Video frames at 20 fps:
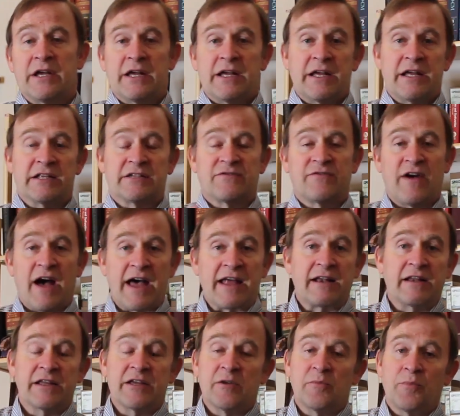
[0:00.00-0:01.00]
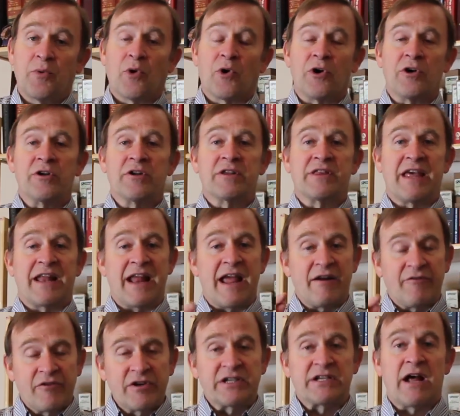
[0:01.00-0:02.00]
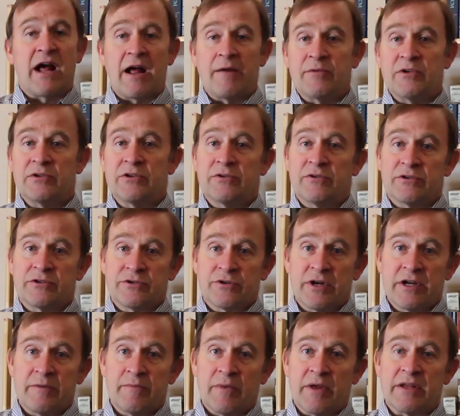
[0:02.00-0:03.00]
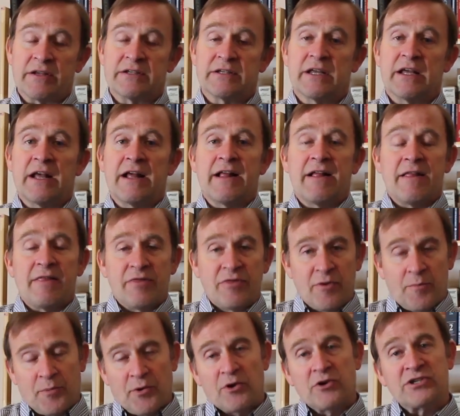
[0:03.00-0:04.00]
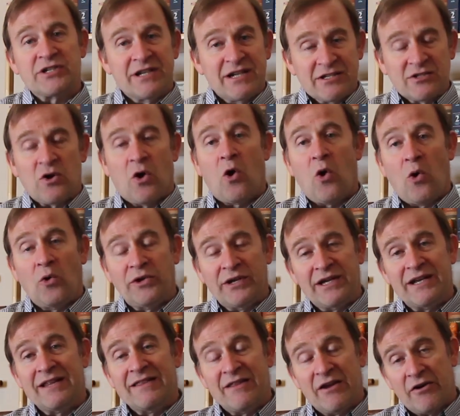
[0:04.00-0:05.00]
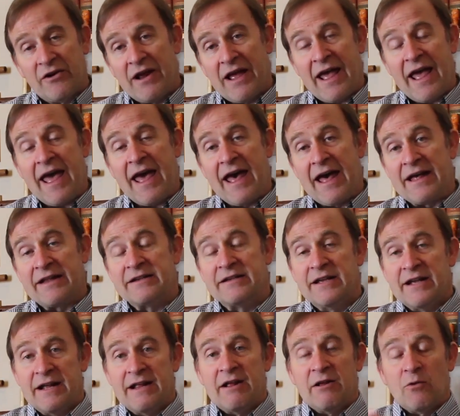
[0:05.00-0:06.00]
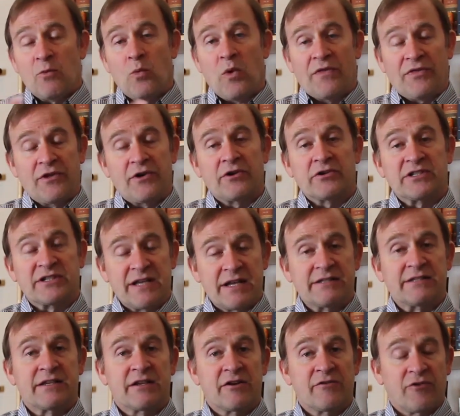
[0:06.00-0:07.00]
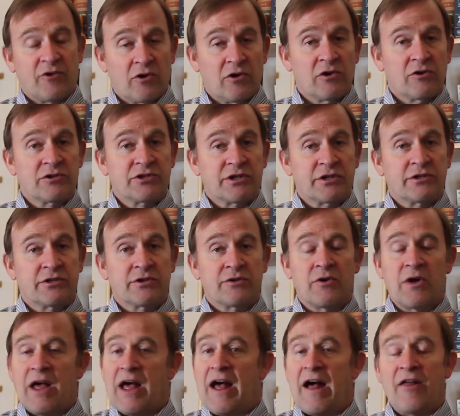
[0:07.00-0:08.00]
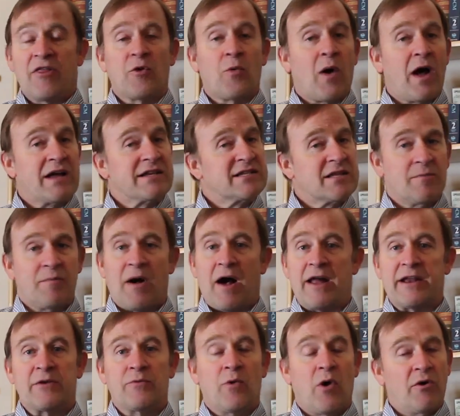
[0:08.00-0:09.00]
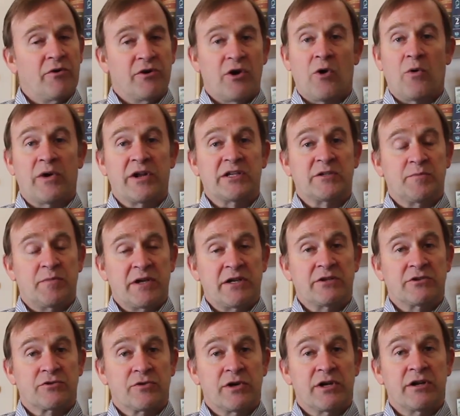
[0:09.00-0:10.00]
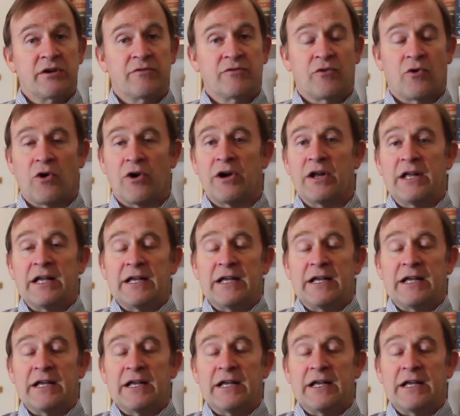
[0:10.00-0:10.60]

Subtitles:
It's vitally important that every time you do a treatment, the person is holding in their hand what they're sensitive or allergic to. Otherwise, the body won't know what it's being treated for.